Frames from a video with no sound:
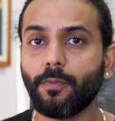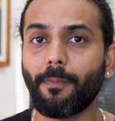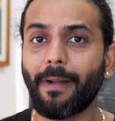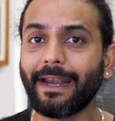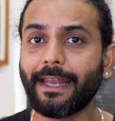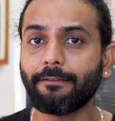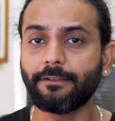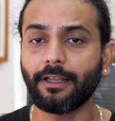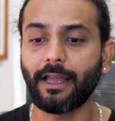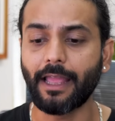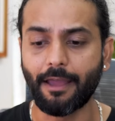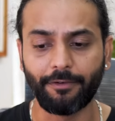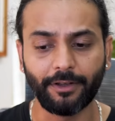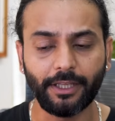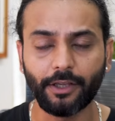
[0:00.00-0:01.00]
You might have the
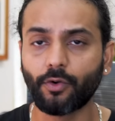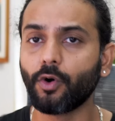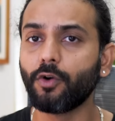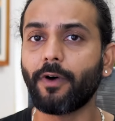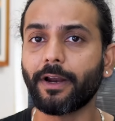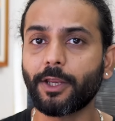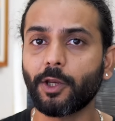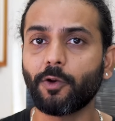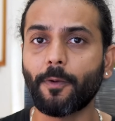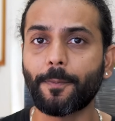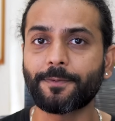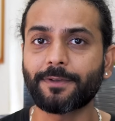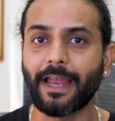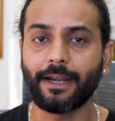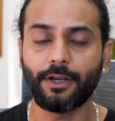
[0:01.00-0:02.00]
everything good working your
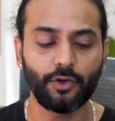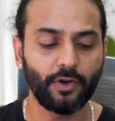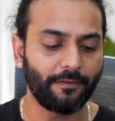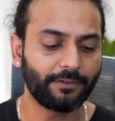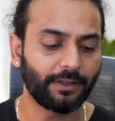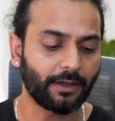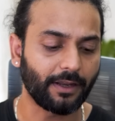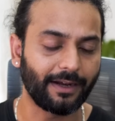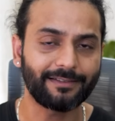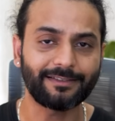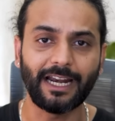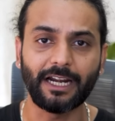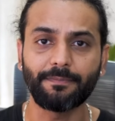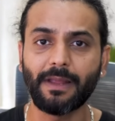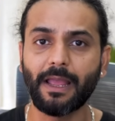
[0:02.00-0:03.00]
website, you have the correct
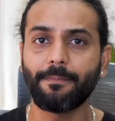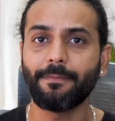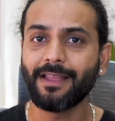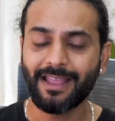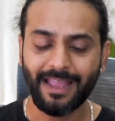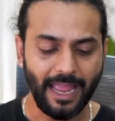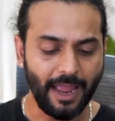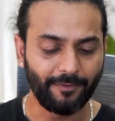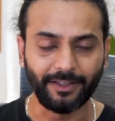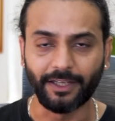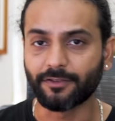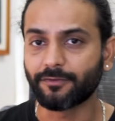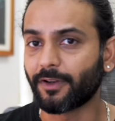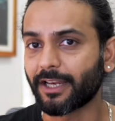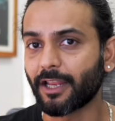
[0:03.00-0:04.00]
sitemap,
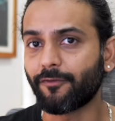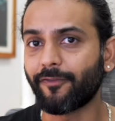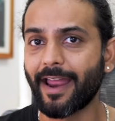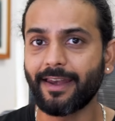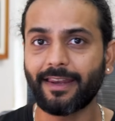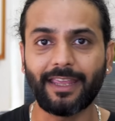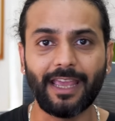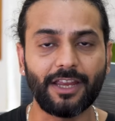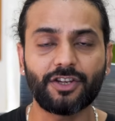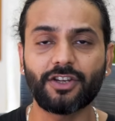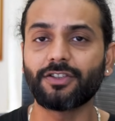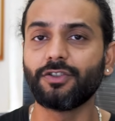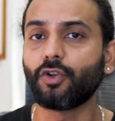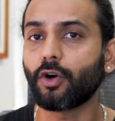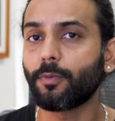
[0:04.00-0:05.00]
everything is working fine, cache
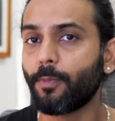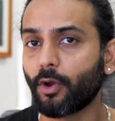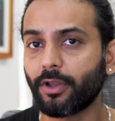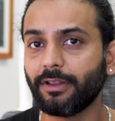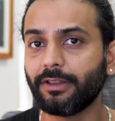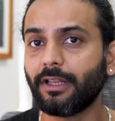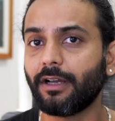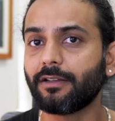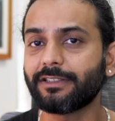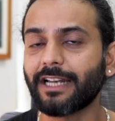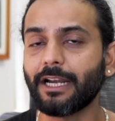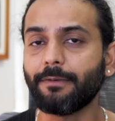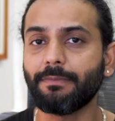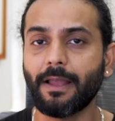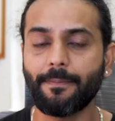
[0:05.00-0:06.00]
is not blocking the
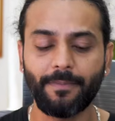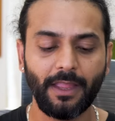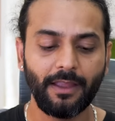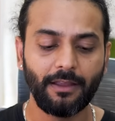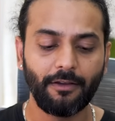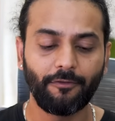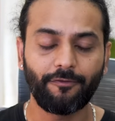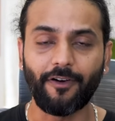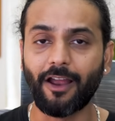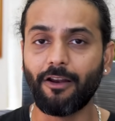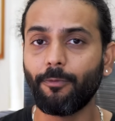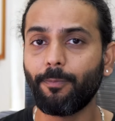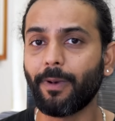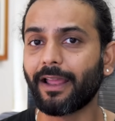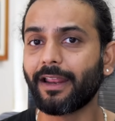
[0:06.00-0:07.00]
sitemap,
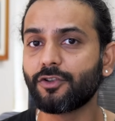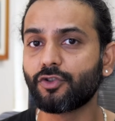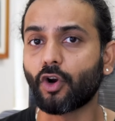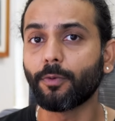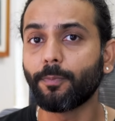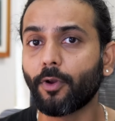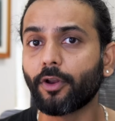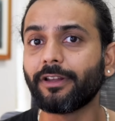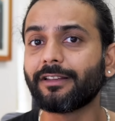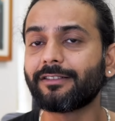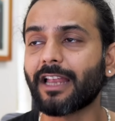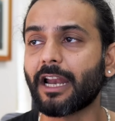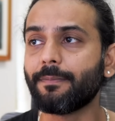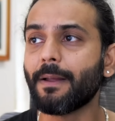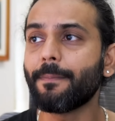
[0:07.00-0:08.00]
File plugins not blocking the
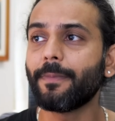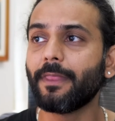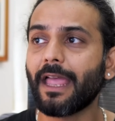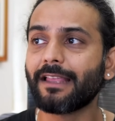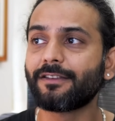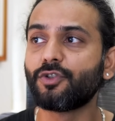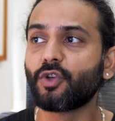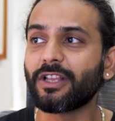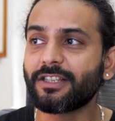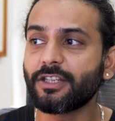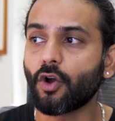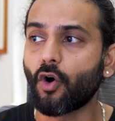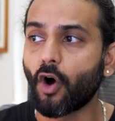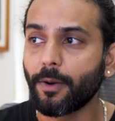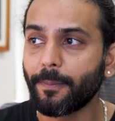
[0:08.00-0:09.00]
sitemap. As you can
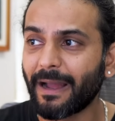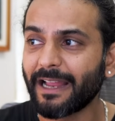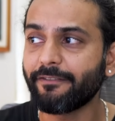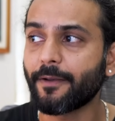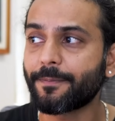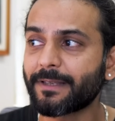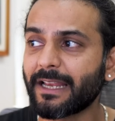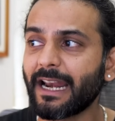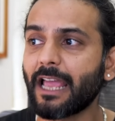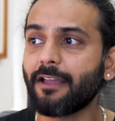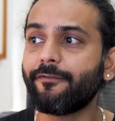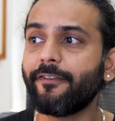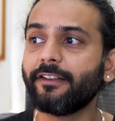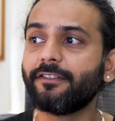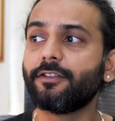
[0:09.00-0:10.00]
see on my website, I
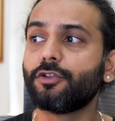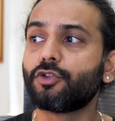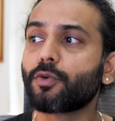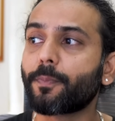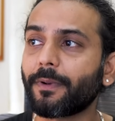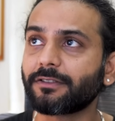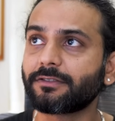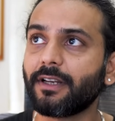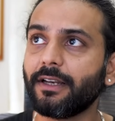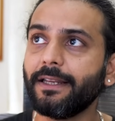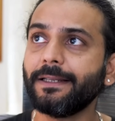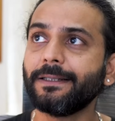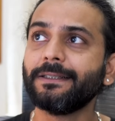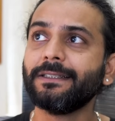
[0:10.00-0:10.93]
faced this issue personally.